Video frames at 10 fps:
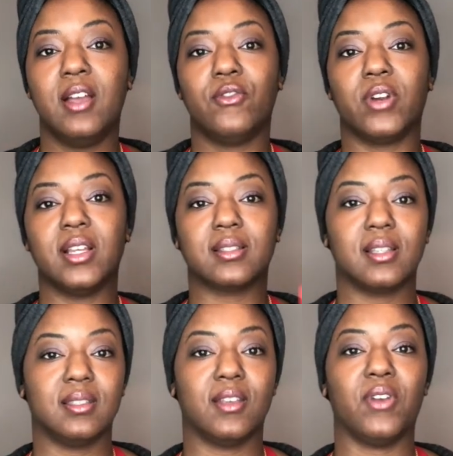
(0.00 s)
for
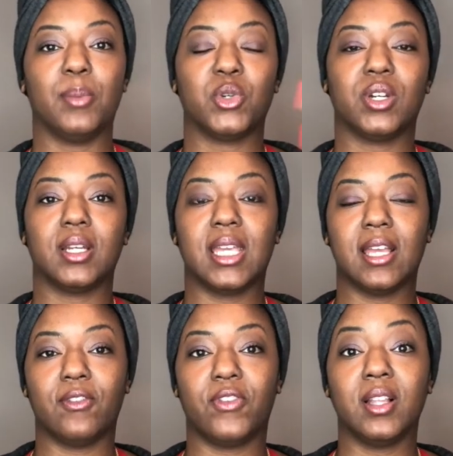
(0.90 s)
instance, if I'm
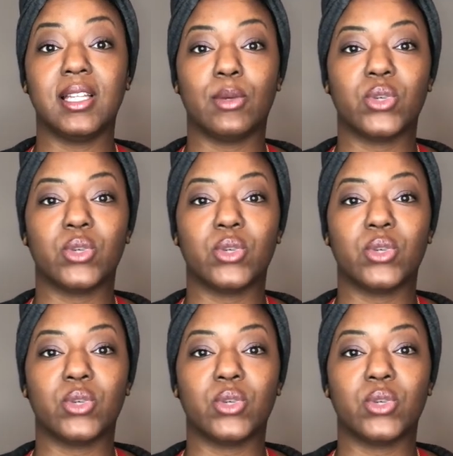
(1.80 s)
get, feeling